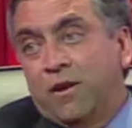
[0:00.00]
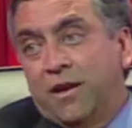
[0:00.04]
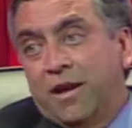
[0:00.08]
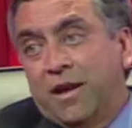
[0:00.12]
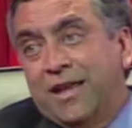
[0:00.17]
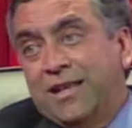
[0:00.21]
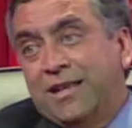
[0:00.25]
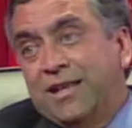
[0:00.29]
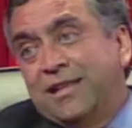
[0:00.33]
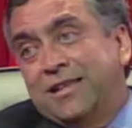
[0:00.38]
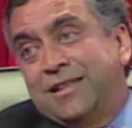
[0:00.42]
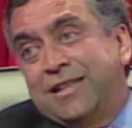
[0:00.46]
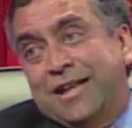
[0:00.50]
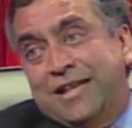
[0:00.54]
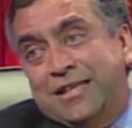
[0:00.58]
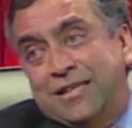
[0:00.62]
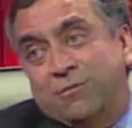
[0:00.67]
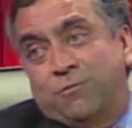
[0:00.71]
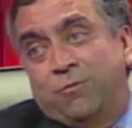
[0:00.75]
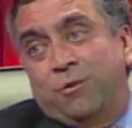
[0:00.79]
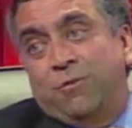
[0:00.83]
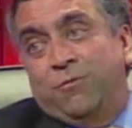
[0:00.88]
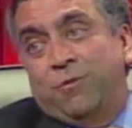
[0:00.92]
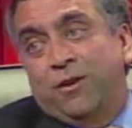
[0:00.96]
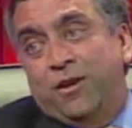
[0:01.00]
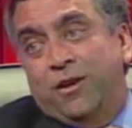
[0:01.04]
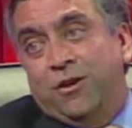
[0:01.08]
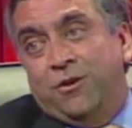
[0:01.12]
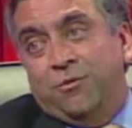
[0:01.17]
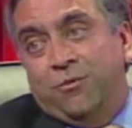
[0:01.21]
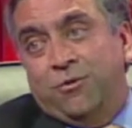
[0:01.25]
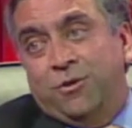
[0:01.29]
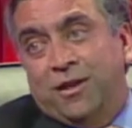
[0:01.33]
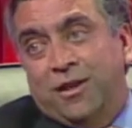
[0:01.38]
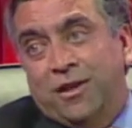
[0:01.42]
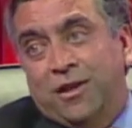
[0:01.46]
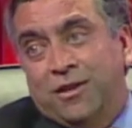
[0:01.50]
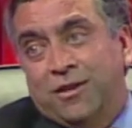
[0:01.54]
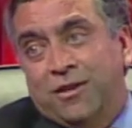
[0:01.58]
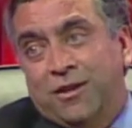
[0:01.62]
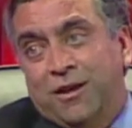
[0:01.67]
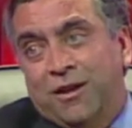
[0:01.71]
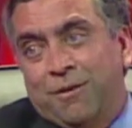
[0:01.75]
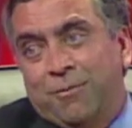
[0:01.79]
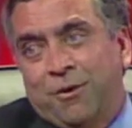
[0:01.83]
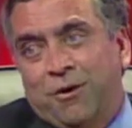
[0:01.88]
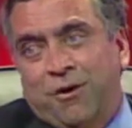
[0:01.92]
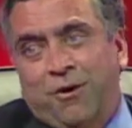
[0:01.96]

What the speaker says: And I think that's where we need to really think about.